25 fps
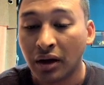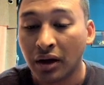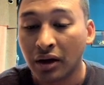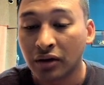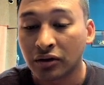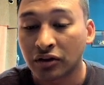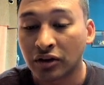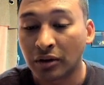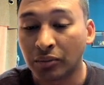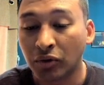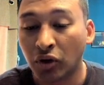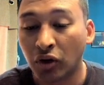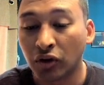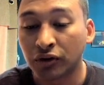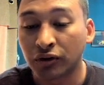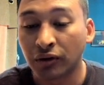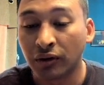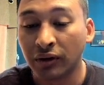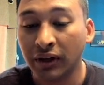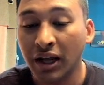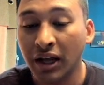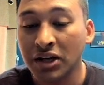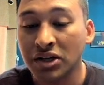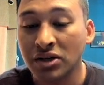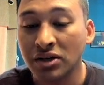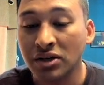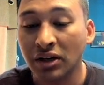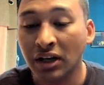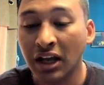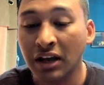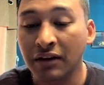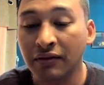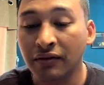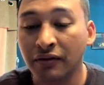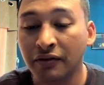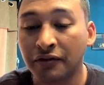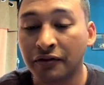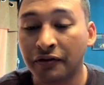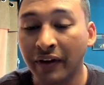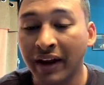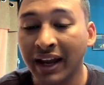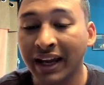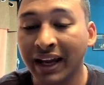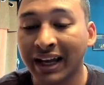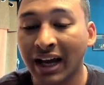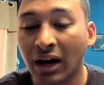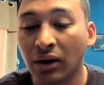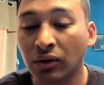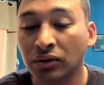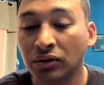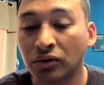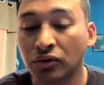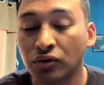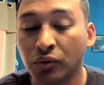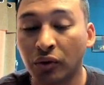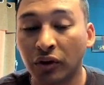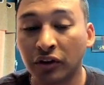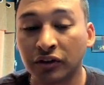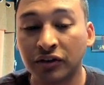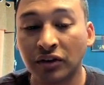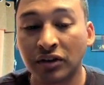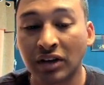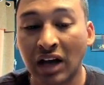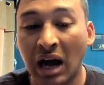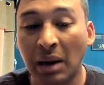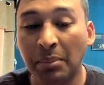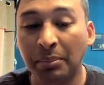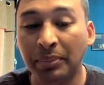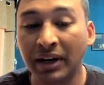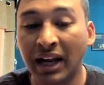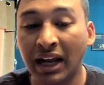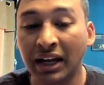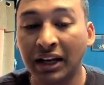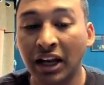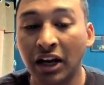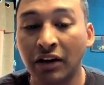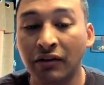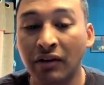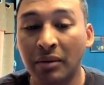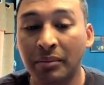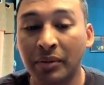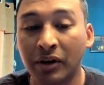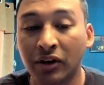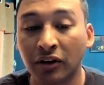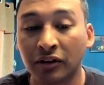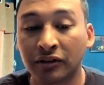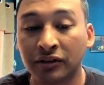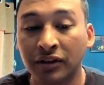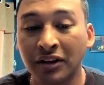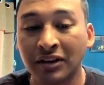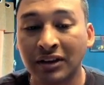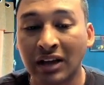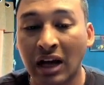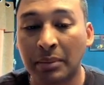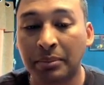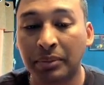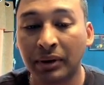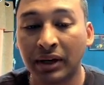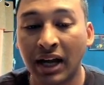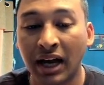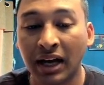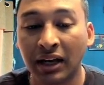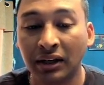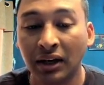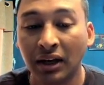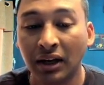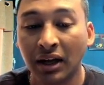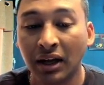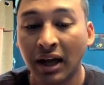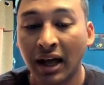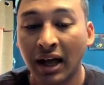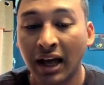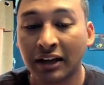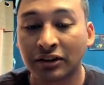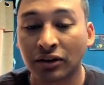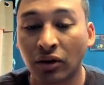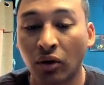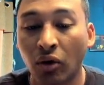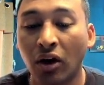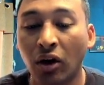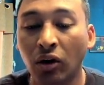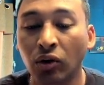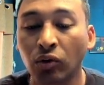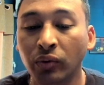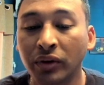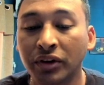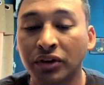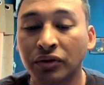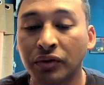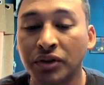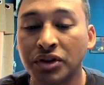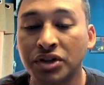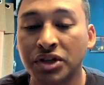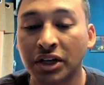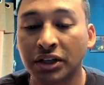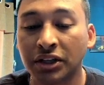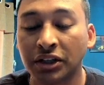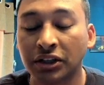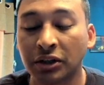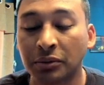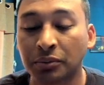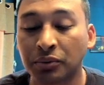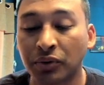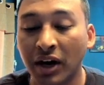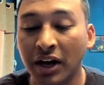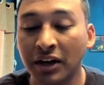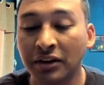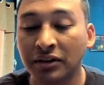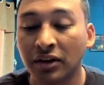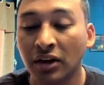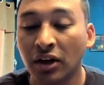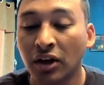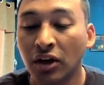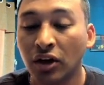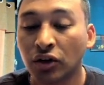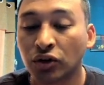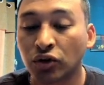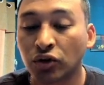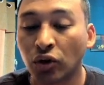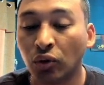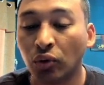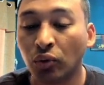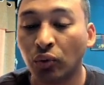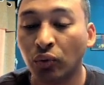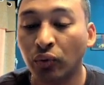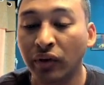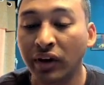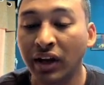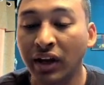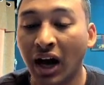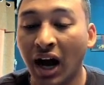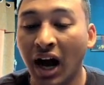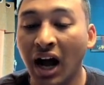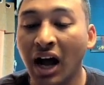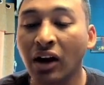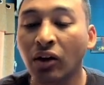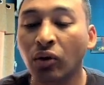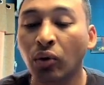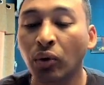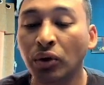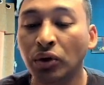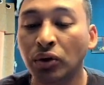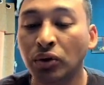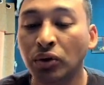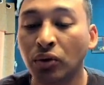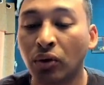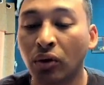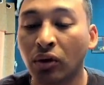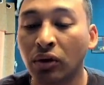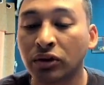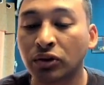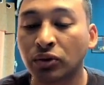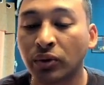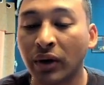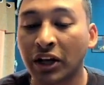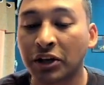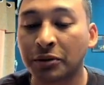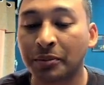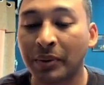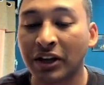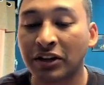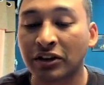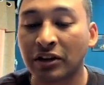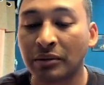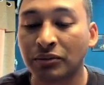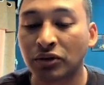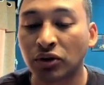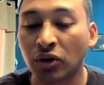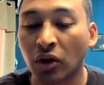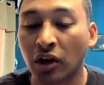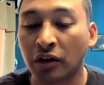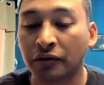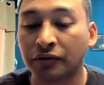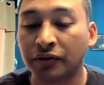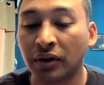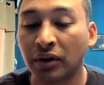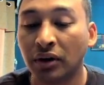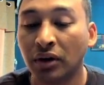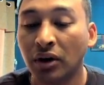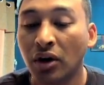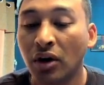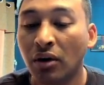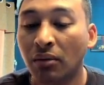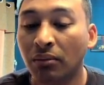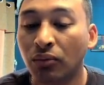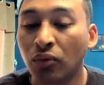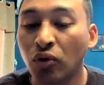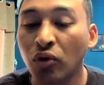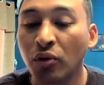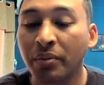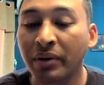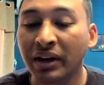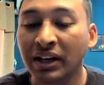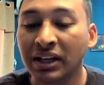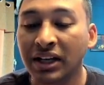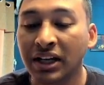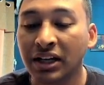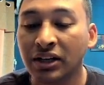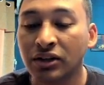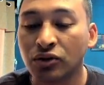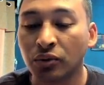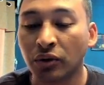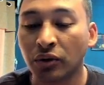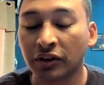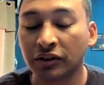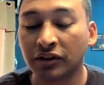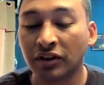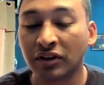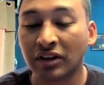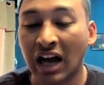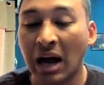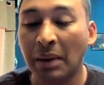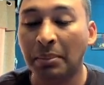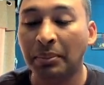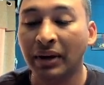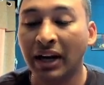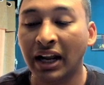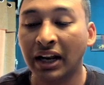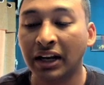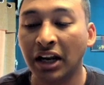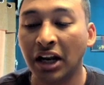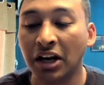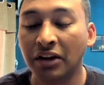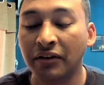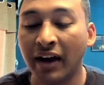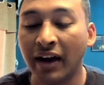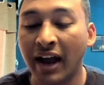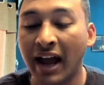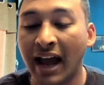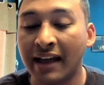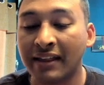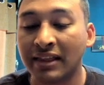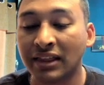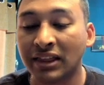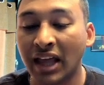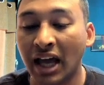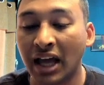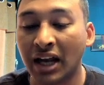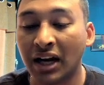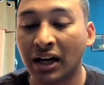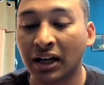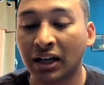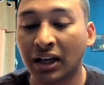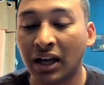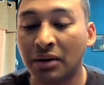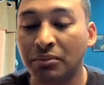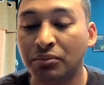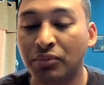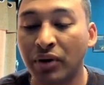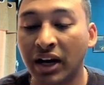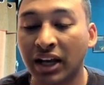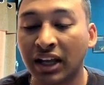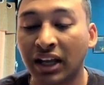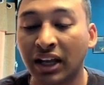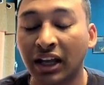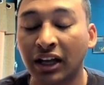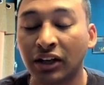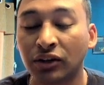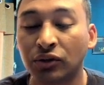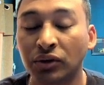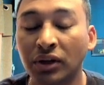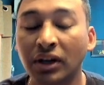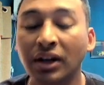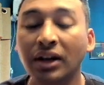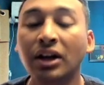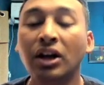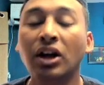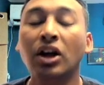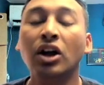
some consolidation, even fake out towards this upper line area, because this upper line has always rejected the price. So we are going to also expect some sort of a movement here towards this upper line area, and then again breaking here to the